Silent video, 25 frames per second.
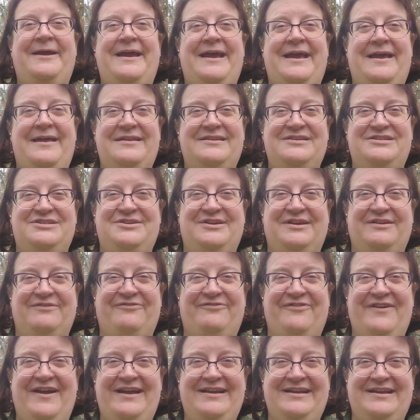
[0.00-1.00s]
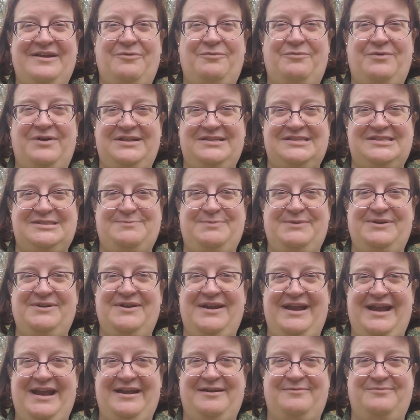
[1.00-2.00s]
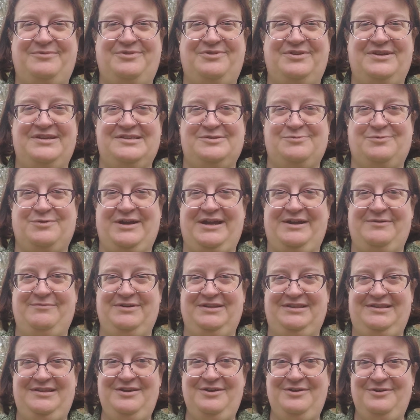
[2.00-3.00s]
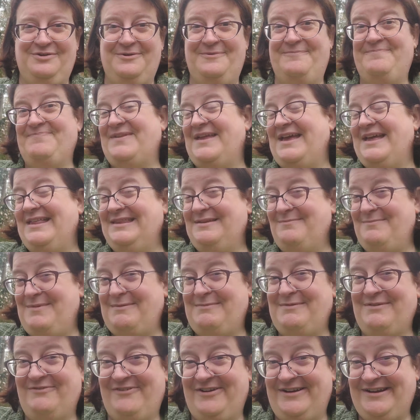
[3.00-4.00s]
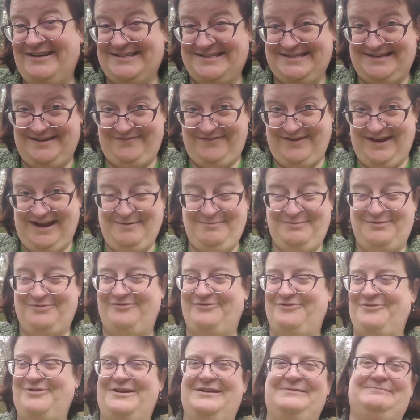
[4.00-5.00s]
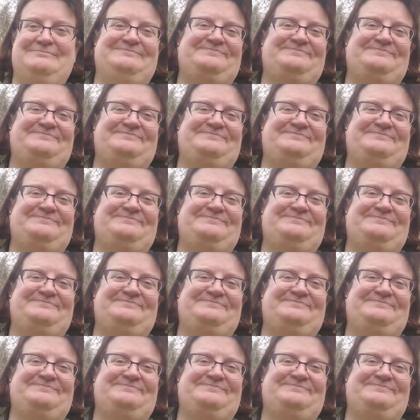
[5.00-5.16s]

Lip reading: And you can find out what spirit animal is working with you and then maybe find a stuffed animal for it.